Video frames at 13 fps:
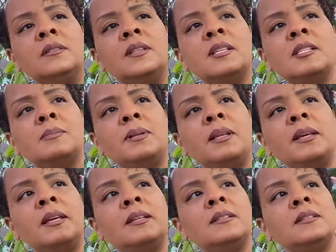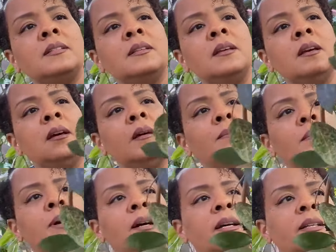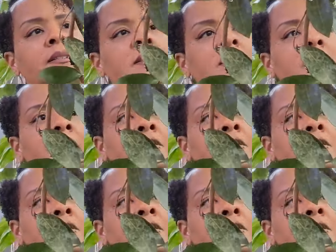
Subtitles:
this plant. But yeah,